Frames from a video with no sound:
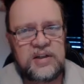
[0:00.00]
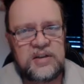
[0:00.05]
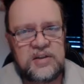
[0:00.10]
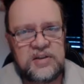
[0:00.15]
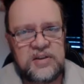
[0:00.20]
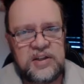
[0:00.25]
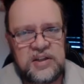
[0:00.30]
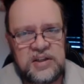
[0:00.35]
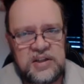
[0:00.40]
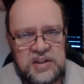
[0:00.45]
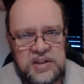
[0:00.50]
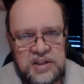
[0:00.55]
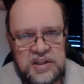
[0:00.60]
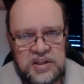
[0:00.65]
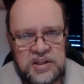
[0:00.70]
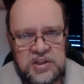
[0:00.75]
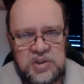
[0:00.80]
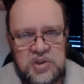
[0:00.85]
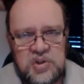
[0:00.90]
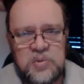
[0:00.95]
that
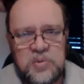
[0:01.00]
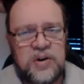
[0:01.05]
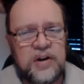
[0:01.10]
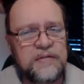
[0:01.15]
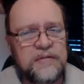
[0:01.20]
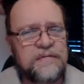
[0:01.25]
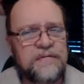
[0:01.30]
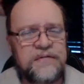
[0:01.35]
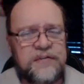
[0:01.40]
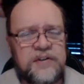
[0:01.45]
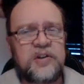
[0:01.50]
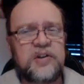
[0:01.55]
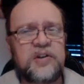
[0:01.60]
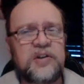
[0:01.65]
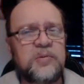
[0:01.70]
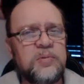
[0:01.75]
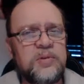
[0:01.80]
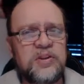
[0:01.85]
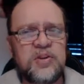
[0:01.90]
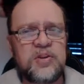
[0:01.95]
you are
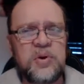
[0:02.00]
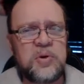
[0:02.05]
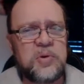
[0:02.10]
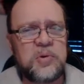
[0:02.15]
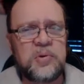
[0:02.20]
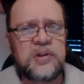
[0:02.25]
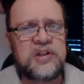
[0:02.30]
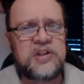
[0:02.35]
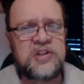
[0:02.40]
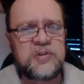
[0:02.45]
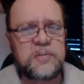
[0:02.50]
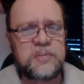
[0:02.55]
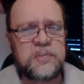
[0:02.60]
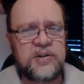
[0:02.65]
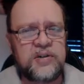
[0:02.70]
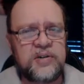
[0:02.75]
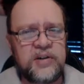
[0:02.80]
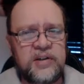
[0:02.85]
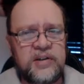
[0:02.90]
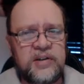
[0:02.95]
filled with the Holy
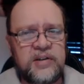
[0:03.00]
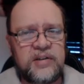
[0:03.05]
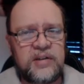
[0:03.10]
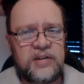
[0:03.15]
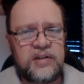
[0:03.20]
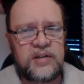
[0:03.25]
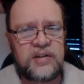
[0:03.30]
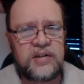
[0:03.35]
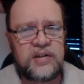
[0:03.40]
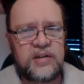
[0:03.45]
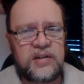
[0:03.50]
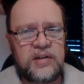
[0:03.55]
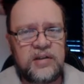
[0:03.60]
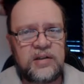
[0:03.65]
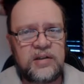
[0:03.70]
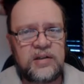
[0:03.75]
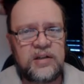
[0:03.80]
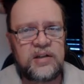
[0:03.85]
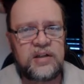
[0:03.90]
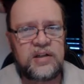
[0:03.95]
Spirit,
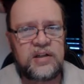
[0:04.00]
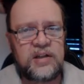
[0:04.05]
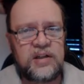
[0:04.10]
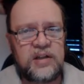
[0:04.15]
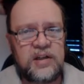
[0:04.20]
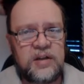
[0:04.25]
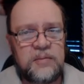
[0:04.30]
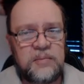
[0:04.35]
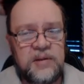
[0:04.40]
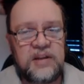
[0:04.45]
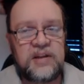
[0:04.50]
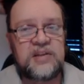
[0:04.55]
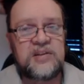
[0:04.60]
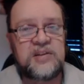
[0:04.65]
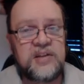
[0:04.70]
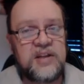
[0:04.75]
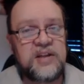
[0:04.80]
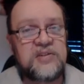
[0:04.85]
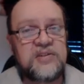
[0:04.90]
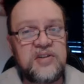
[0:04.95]

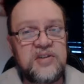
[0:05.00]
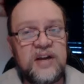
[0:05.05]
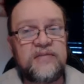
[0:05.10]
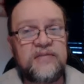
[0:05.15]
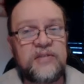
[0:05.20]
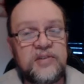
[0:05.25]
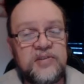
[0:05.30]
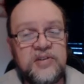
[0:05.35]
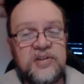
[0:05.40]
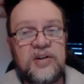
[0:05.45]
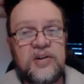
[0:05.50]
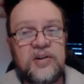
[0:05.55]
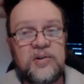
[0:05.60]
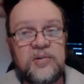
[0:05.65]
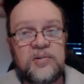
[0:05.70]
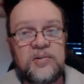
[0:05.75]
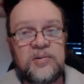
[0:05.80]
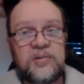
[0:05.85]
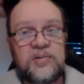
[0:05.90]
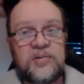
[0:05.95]
because these devils
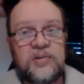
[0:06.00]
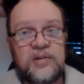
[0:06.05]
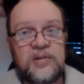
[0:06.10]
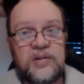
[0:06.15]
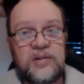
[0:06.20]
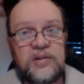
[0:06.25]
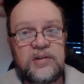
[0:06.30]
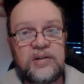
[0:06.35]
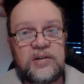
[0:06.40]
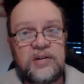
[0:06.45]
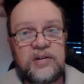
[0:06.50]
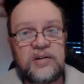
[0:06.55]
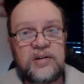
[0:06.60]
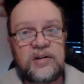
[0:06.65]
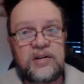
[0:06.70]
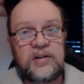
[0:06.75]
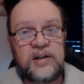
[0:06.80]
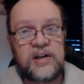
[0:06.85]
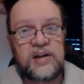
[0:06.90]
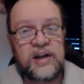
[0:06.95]
know,
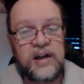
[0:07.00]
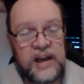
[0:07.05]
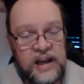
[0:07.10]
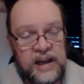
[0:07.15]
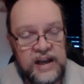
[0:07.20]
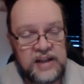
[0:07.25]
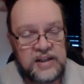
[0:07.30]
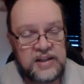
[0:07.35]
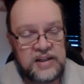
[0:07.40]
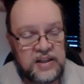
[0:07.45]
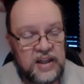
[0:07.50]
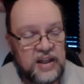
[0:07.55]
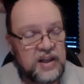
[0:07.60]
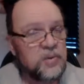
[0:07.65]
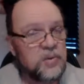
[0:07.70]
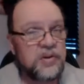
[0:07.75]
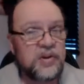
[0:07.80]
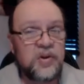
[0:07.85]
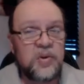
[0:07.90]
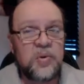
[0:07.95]
and they
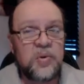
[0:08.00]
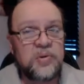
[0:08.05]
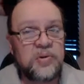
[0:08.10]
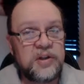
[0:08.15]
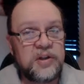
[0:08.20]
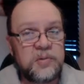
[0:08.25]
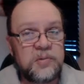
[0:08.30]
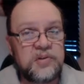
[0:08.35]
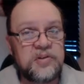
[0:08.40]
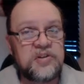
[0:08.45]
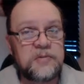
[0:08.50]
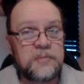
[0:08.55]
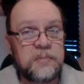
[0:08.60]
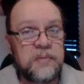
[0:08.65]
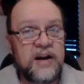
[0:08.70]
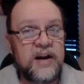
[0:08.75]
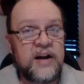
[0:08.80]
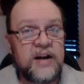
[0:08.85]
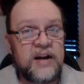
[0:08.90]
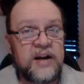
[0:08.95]
will only
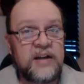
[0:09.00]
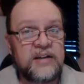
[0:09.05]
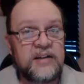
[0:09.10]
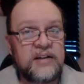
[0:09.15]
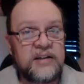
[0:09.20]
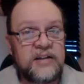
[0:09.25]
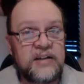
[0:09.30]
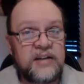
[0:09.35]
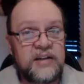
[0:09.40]
respond